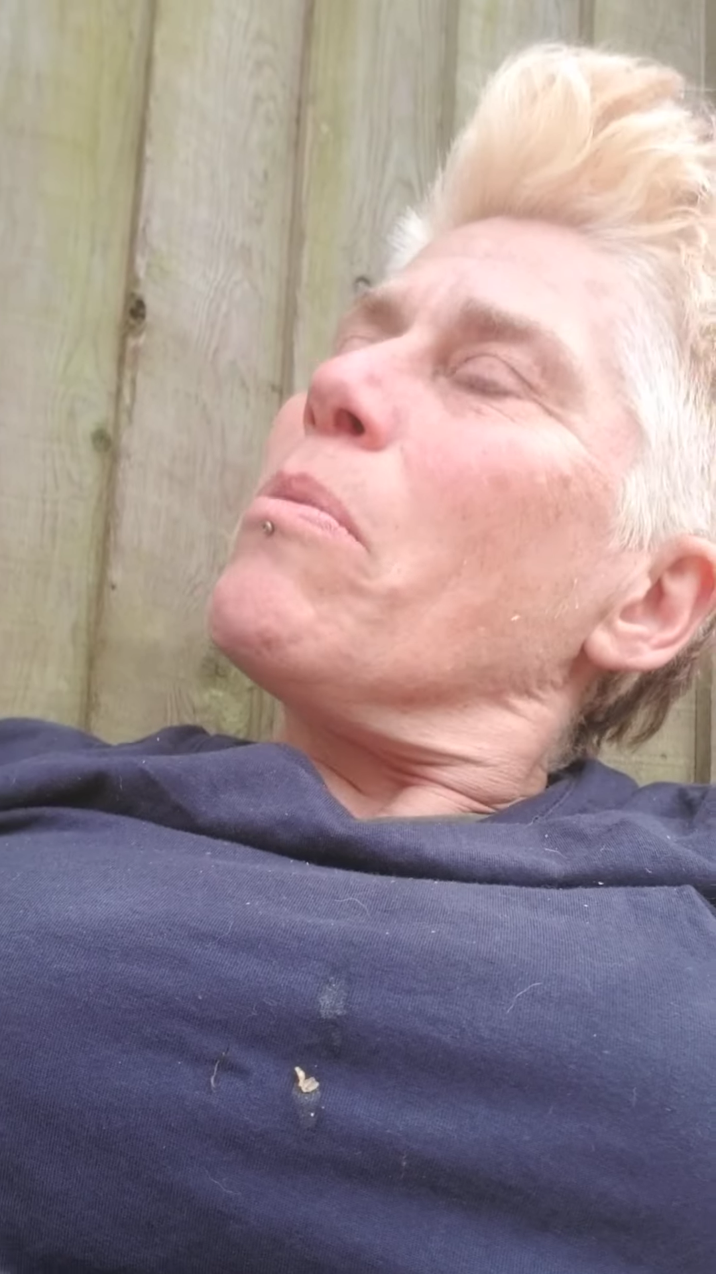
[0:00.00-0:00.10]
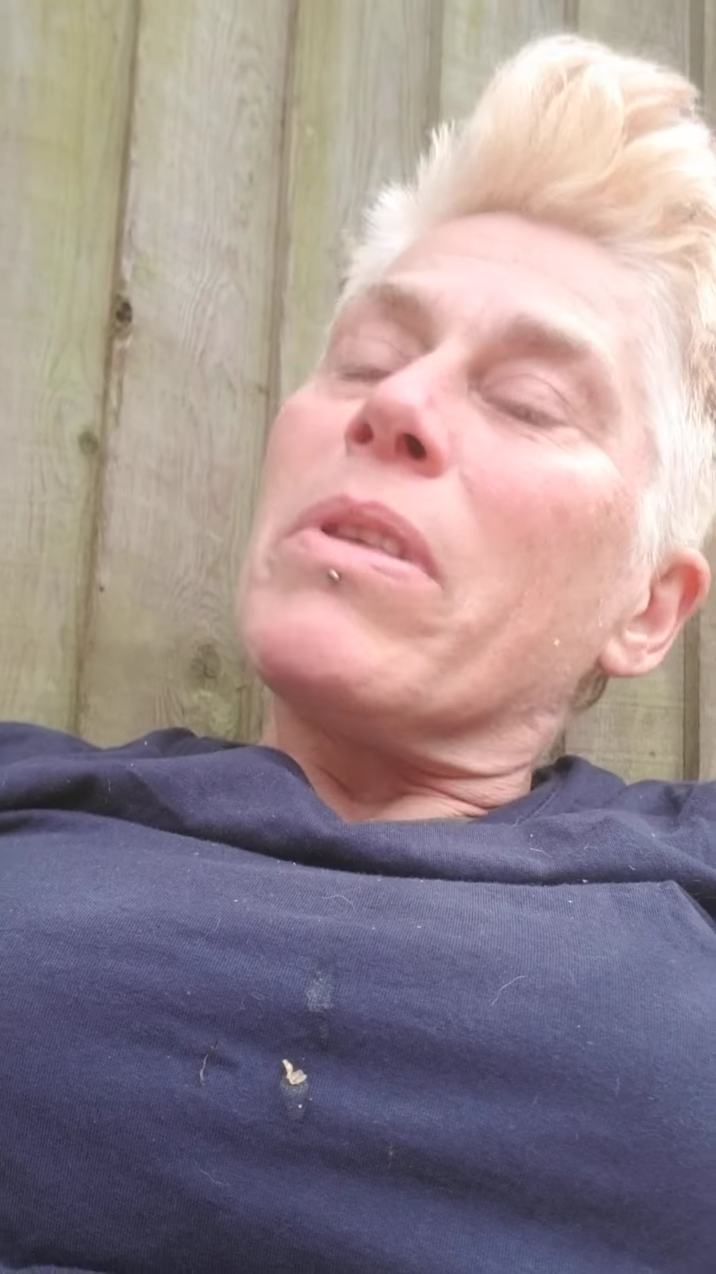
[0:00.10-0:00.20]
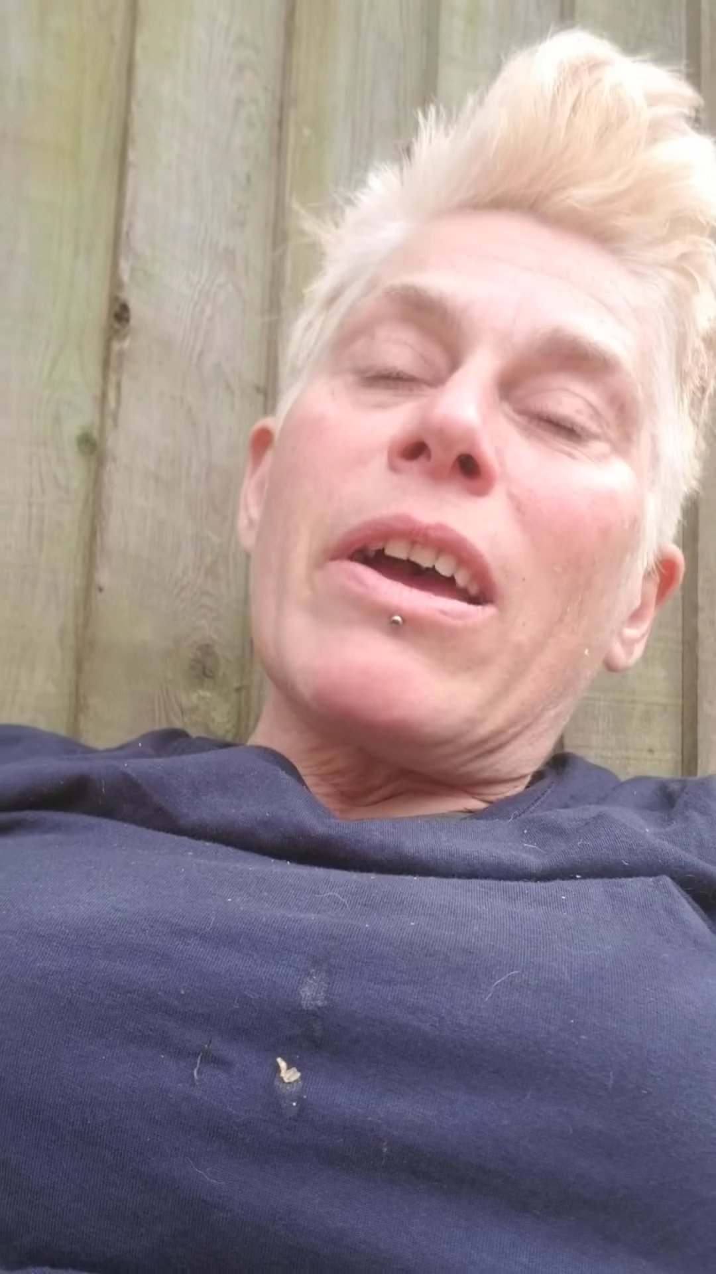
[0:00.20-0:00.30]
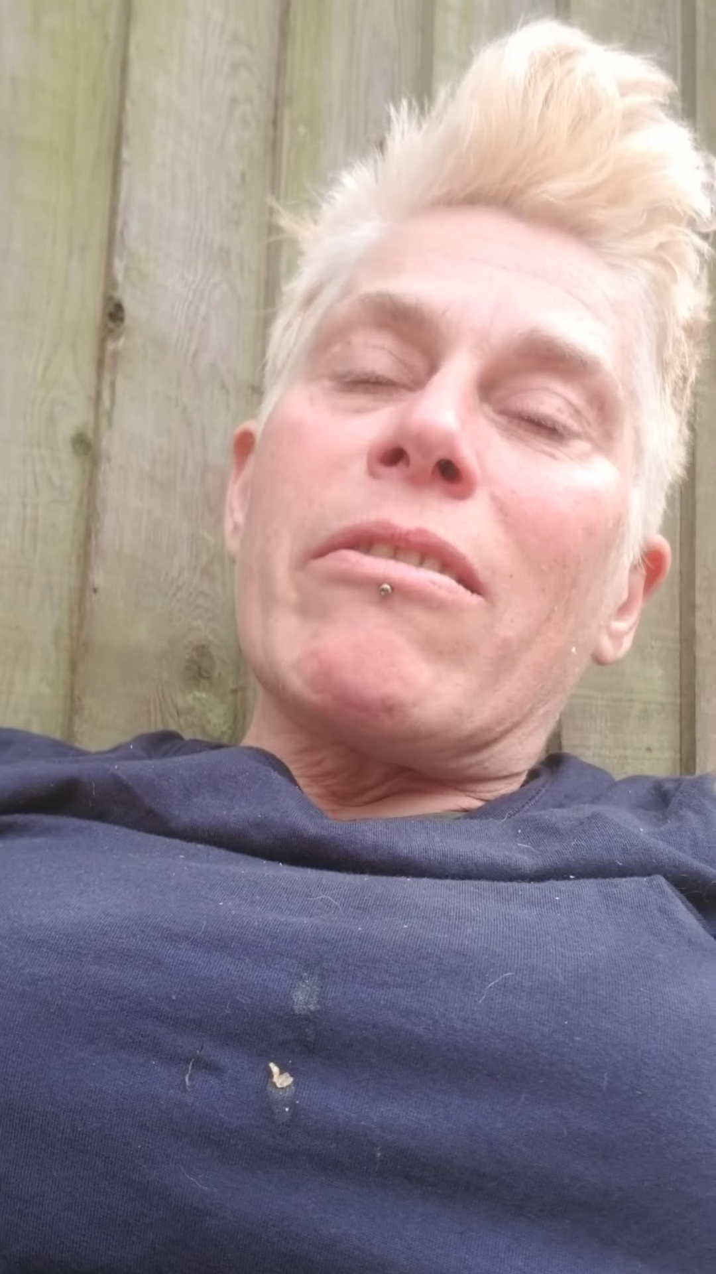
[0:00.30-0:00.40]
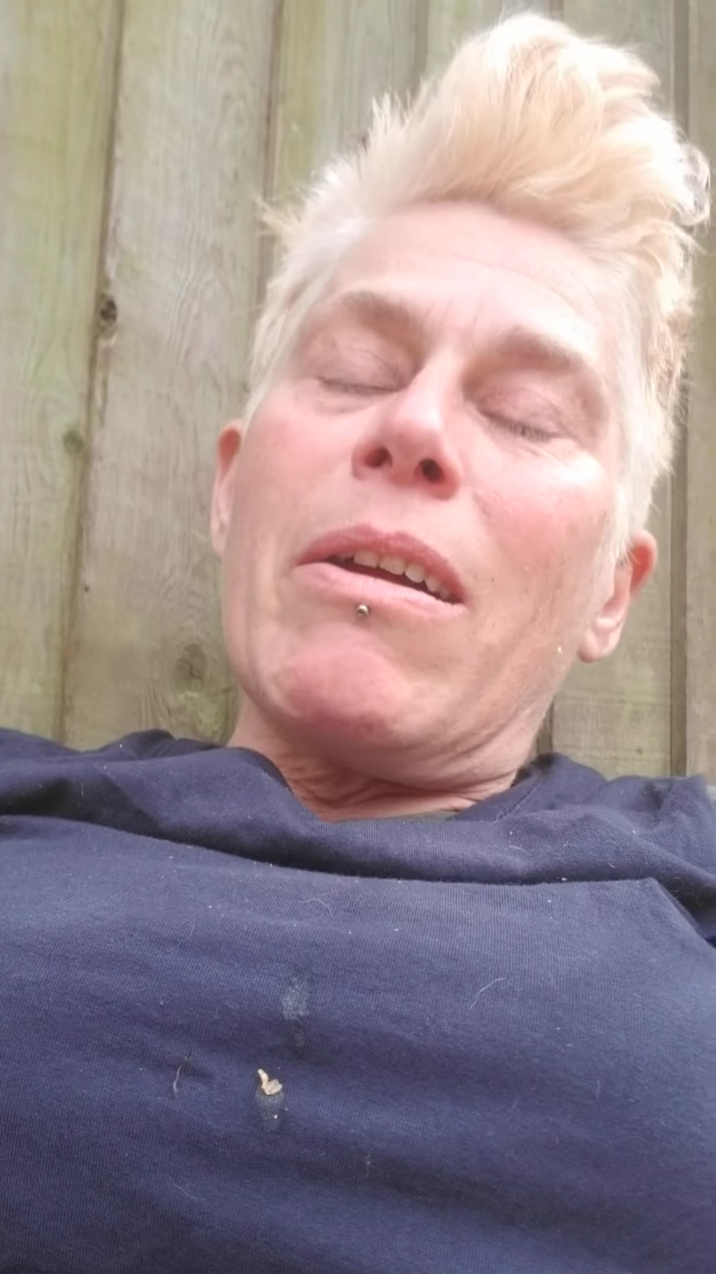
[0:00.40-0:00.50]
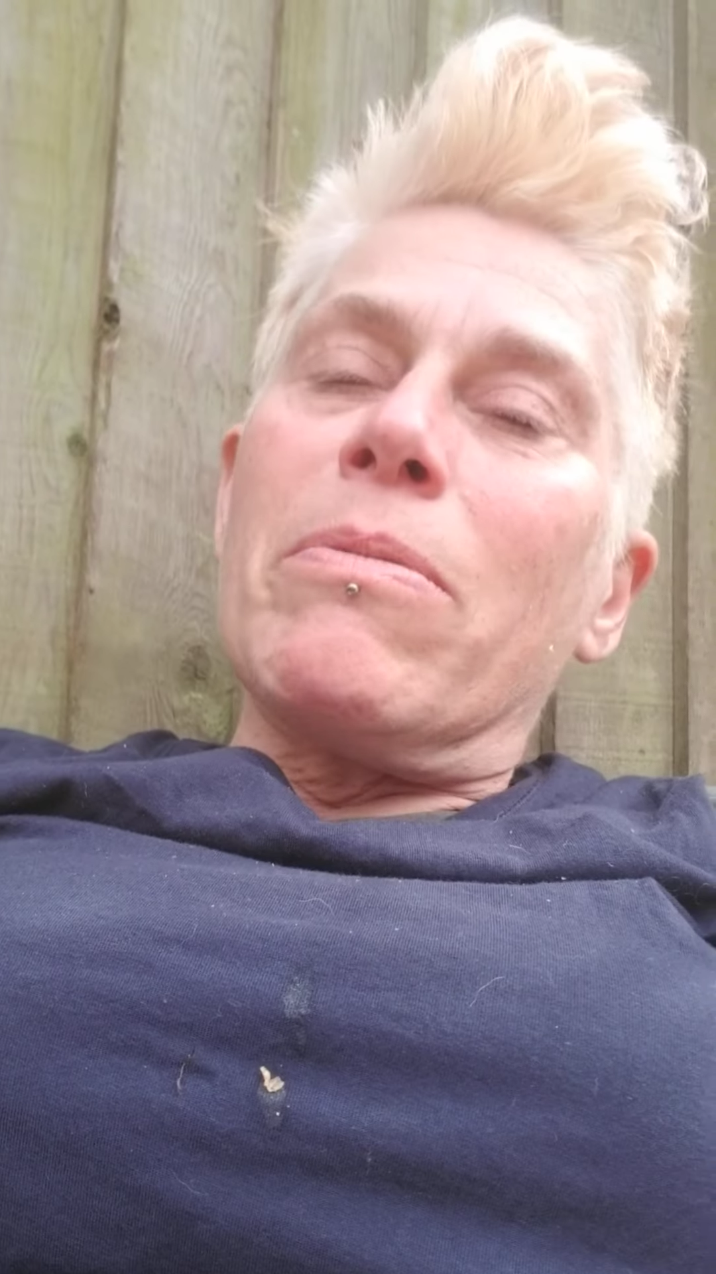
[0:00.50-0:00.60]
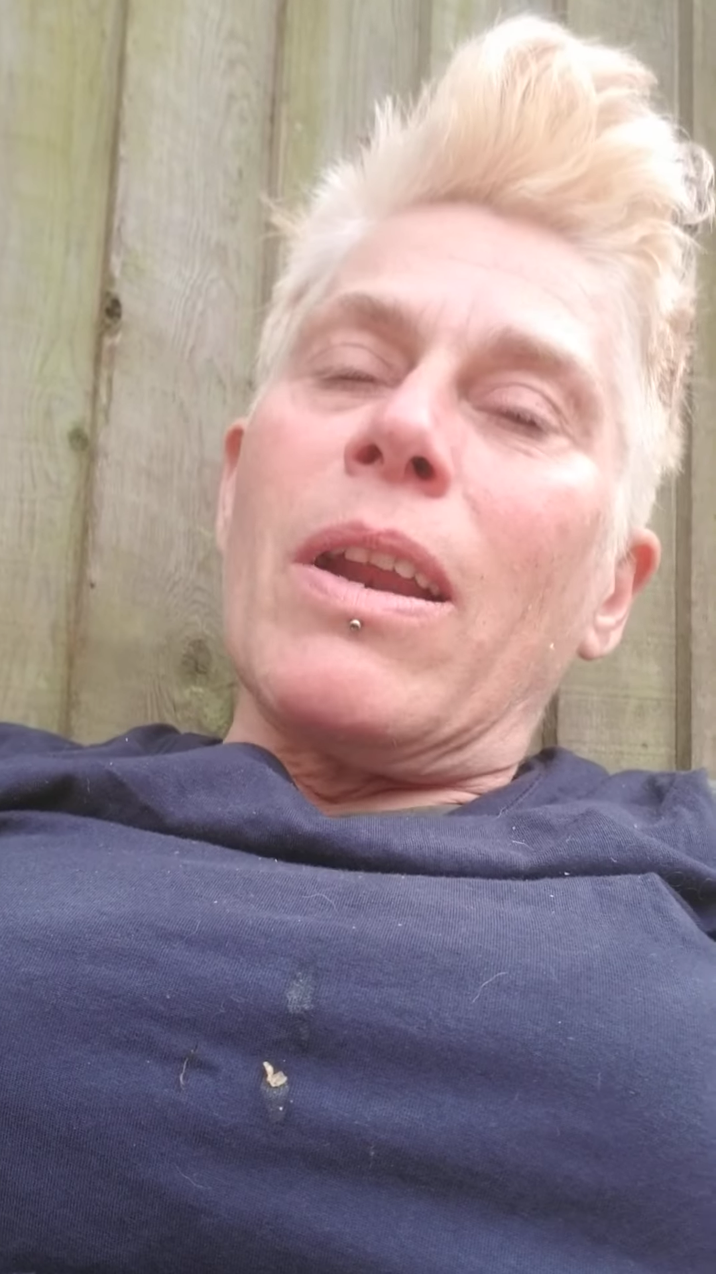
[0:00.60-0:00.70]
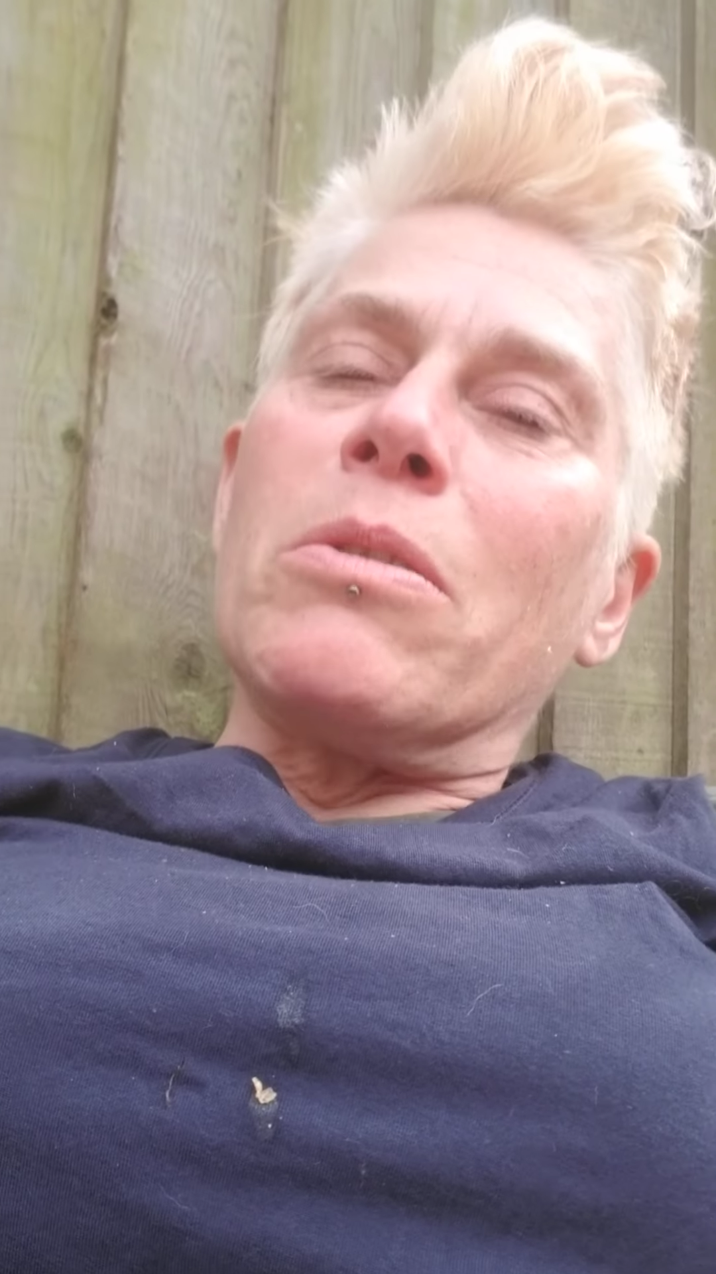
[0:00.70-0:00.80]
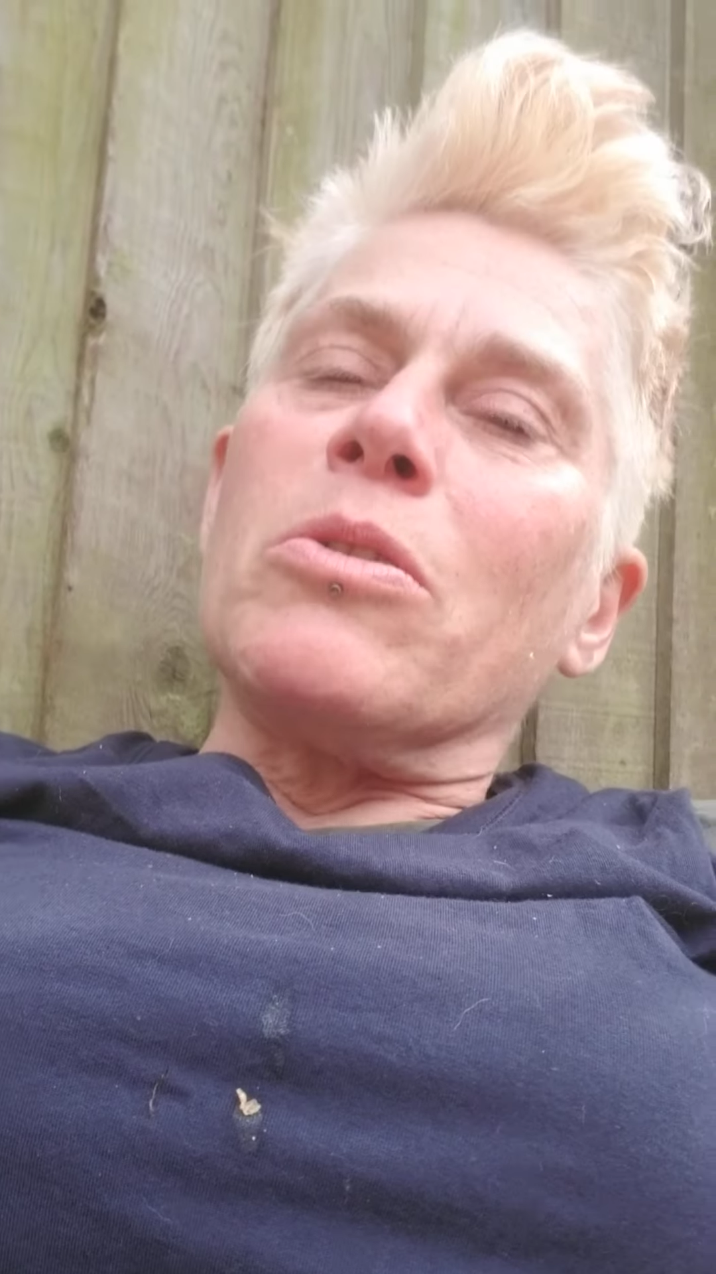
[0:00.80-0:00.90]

But that ground flour is